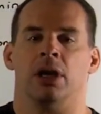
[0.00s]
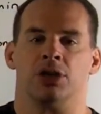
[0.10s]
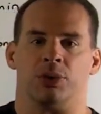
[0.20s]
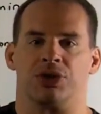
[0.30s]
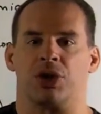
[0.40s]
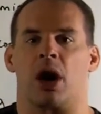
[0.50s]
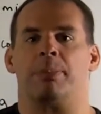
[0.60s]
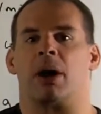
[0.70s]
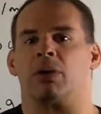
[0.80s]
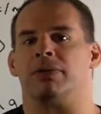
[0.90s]
So we
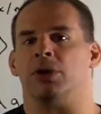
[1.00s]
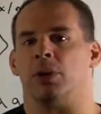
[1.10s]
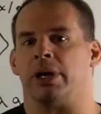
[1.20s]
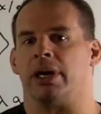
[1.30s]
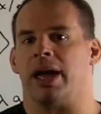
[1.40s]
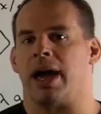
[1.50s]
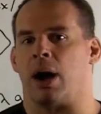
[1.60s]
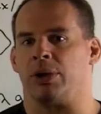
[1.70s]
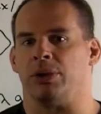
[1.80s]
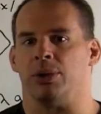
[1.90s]
start by reviewing
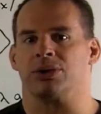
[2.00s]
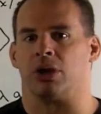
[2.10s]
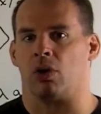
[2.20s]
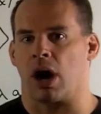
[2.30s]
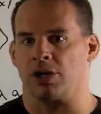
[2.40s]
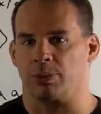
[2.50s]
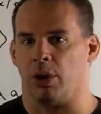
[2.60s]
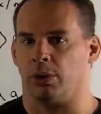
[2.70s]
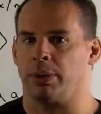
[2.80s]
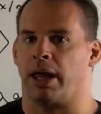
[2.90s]
how we use Lagrange
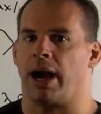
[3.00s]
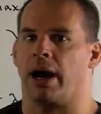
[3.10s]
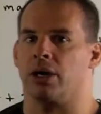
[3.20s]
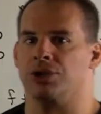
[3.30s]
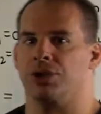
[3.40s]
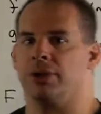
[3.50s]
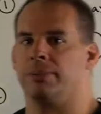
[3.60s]
multipliers.